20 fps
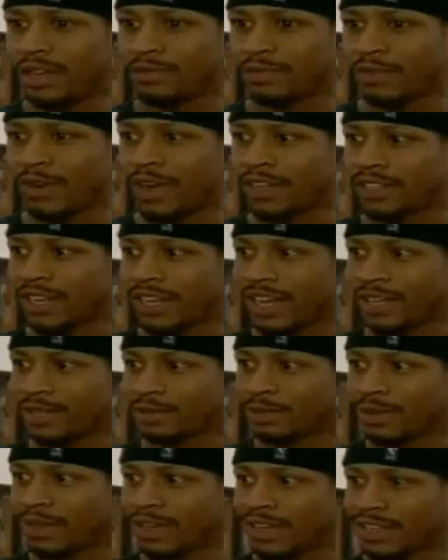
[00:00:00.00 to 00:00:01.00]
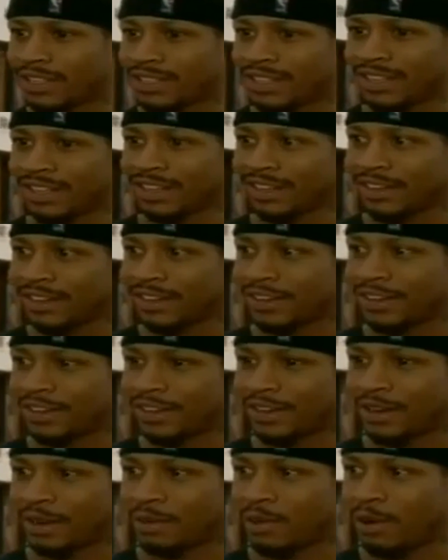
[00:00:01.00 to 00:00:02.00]
any franchise players that
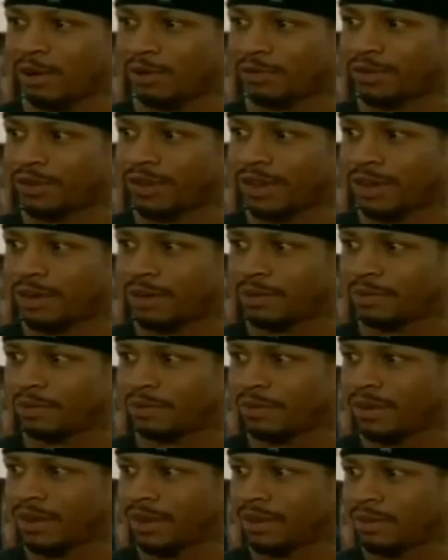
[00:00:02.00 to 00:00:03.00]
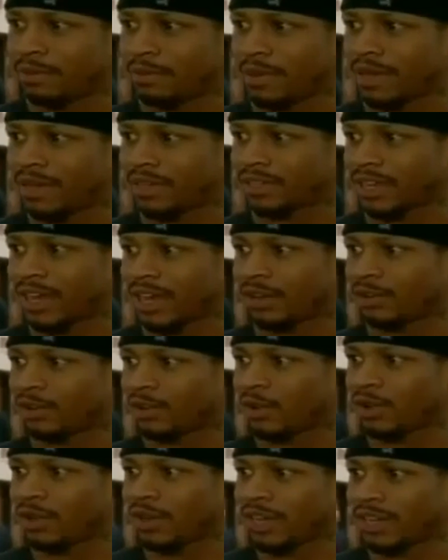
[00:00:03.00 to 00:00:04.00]
come off the um, bench. I
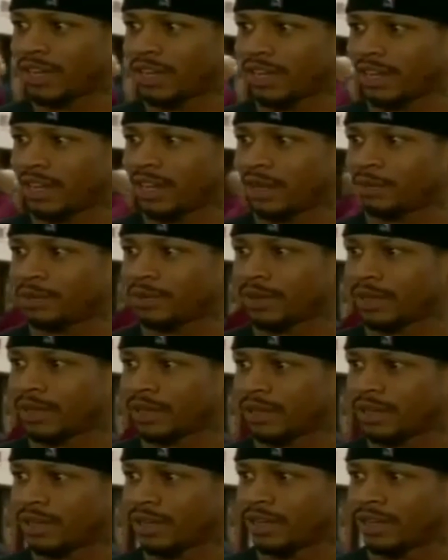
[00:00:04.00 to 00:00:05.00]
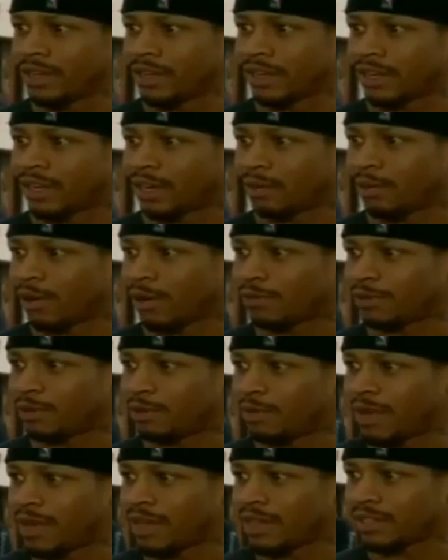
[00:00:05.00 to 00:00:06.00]
don't know any Olympian that come
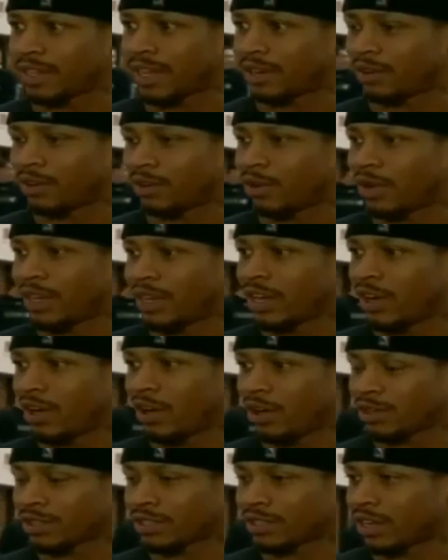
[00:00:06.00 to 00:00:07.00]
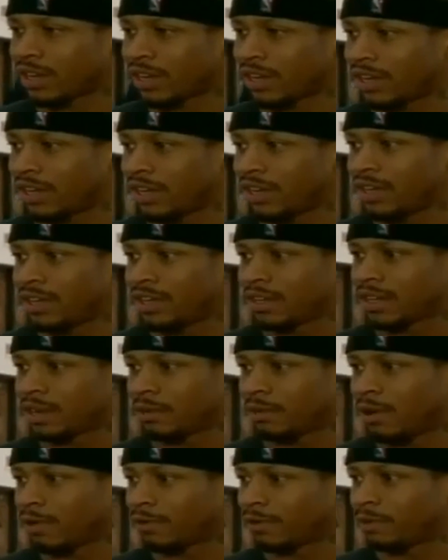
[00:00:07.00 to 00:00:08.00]
off the bench. I don't know any All-Star
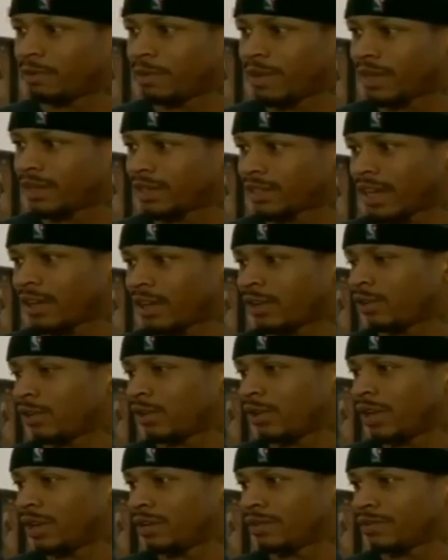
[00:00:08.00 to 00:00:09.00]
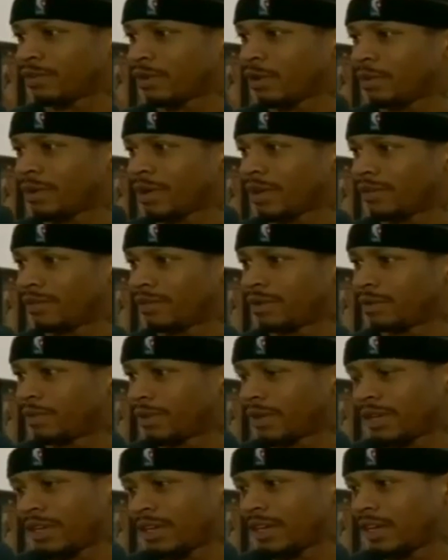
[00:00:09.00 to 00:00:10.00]
come off the bench. I don't know any former
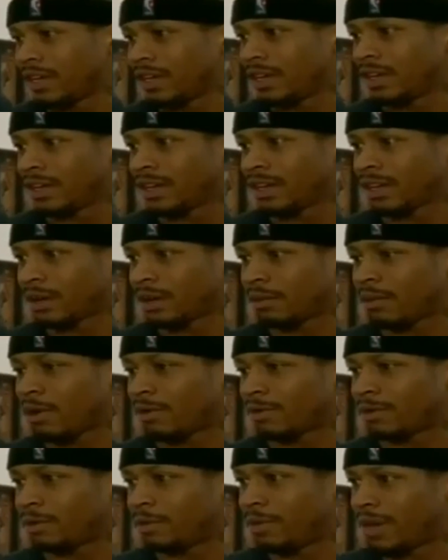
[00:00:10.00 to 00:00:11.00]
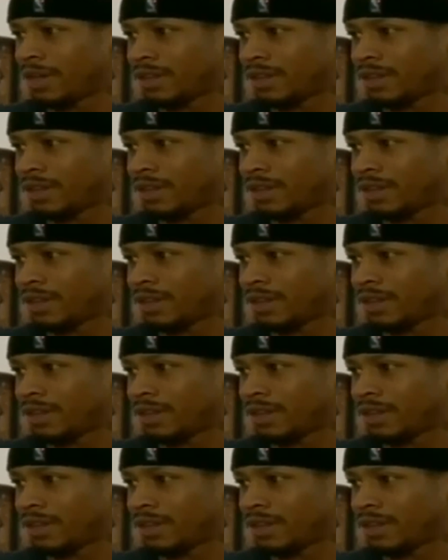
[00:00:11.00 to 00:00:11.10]
MVP that come off the